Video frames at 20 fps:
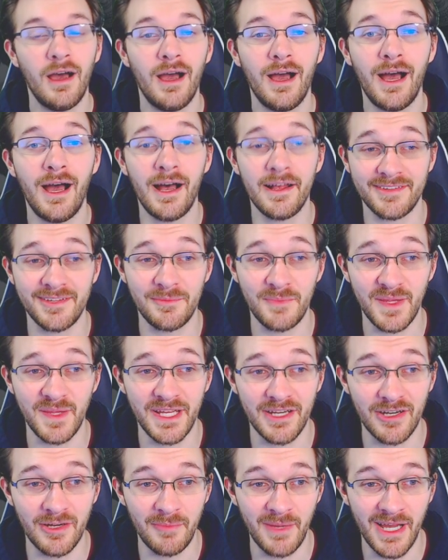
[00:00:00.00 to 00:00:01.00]
awesome to
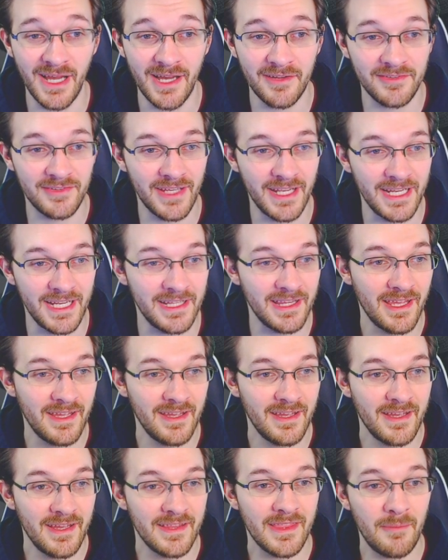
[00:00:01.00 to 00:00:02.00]
hear about, saying
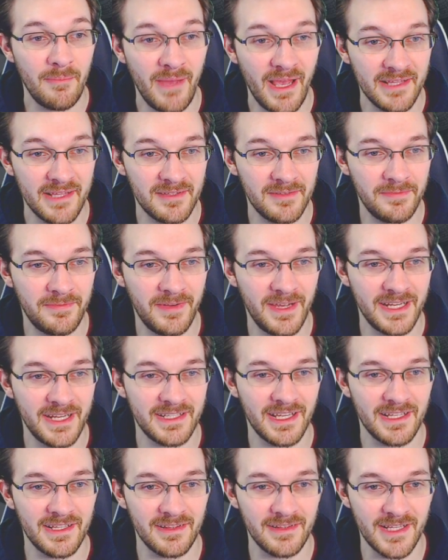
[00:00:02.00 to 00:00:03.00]
the Mass
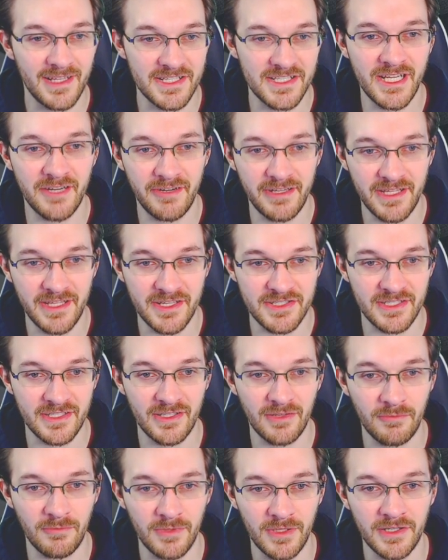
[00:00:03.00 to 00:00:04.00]
Effect Legendary
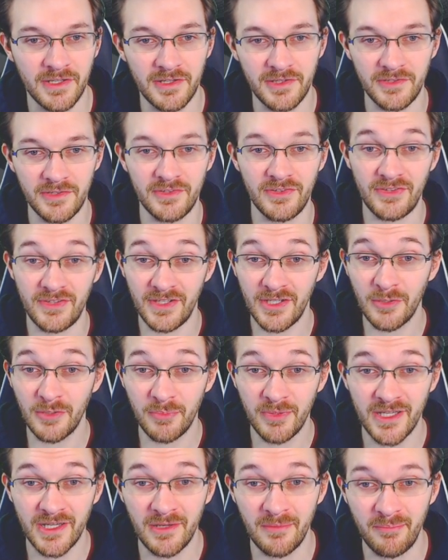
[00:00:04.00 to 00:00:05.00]
Edition will include
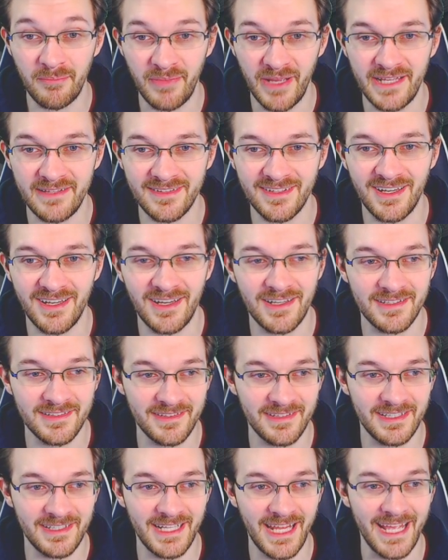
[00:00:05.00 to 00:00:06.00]
single-player based
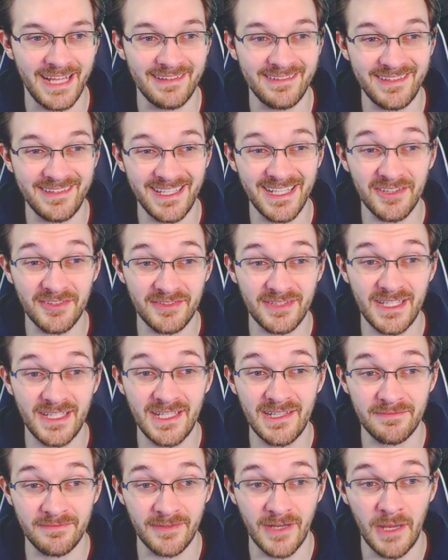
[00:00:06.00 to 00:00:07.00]
content and D L
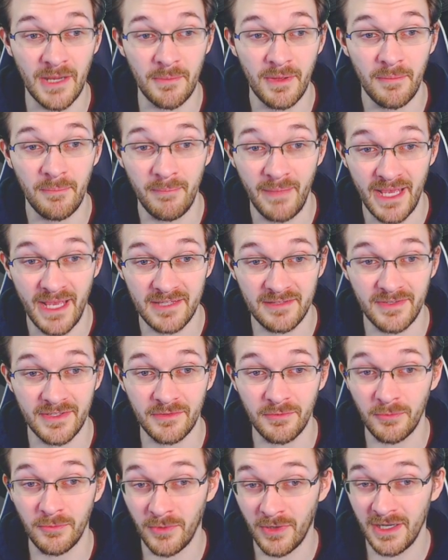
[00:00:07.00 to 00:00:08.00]
C from Mass
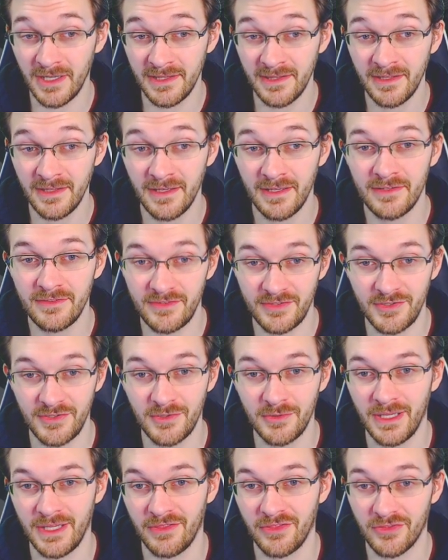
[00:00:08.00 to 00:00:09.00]
Effect one,
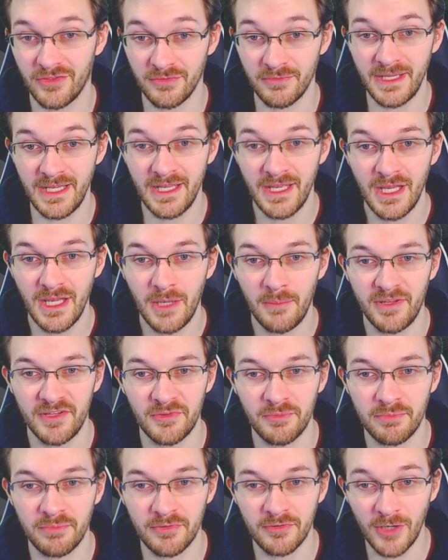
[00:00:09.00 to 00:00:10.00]
two, and three,
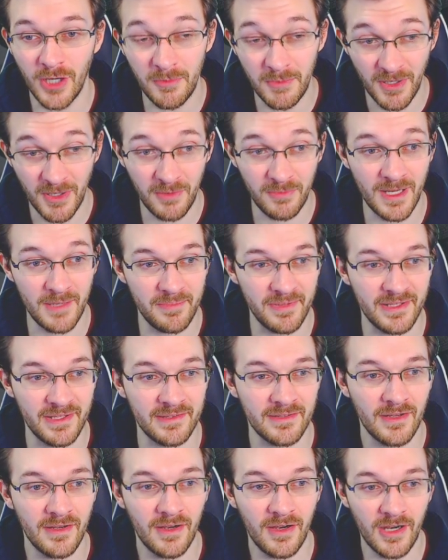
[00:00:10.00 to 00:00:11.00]
plus promo
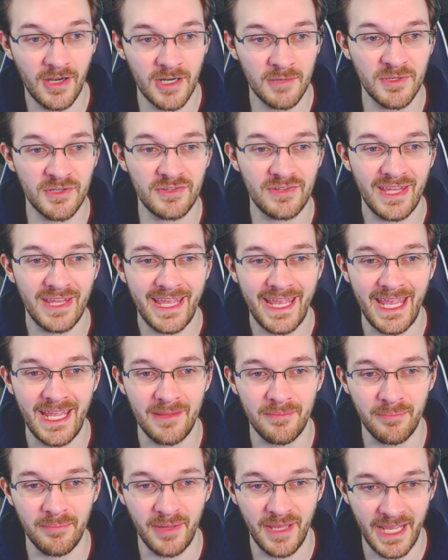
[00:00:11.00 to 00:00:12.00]
weapons, armors,
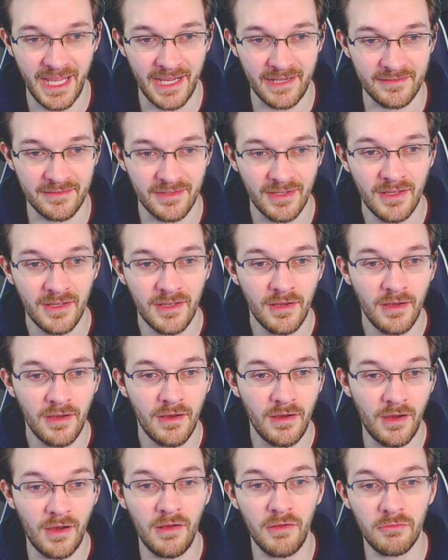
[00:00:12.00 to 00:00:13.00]
and packs,
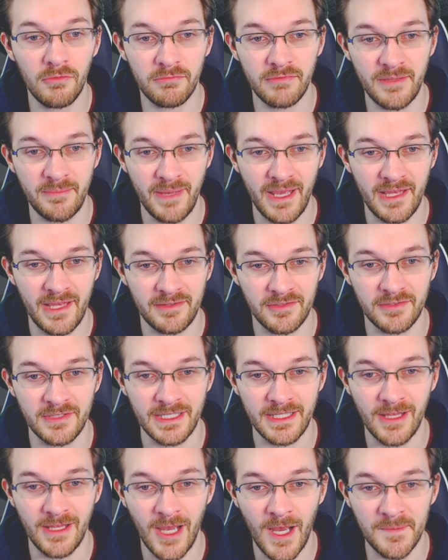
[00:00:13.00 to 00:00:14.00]
all
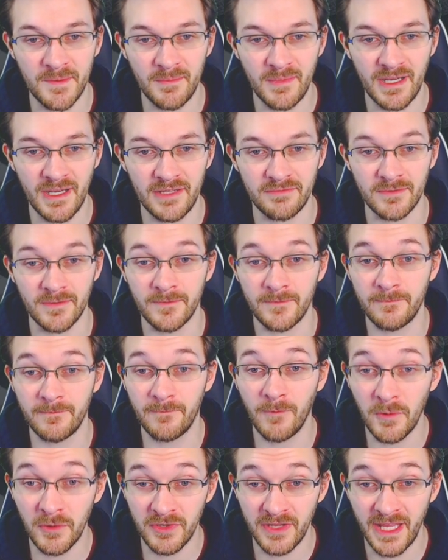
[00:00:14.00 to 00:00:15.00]
remastered and optimized for
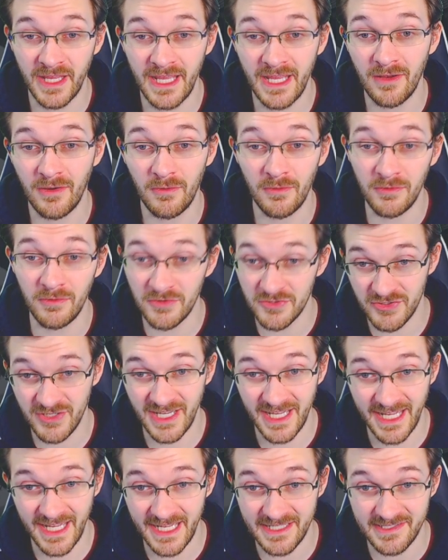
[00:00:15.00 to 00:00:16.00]
four K
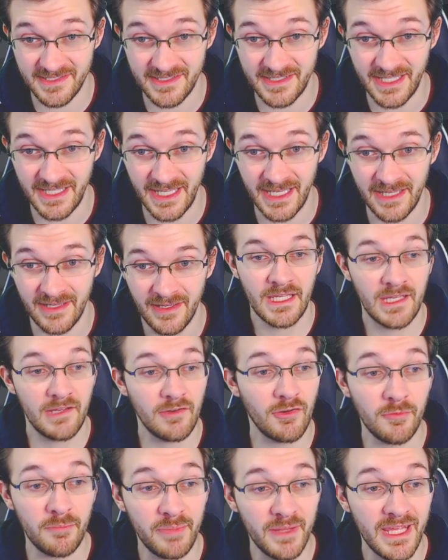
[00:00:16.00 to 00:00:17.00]
Ultra H D. It
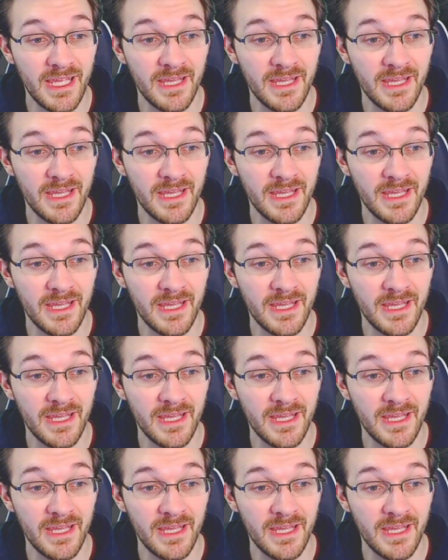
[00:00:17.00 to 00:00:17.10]
will be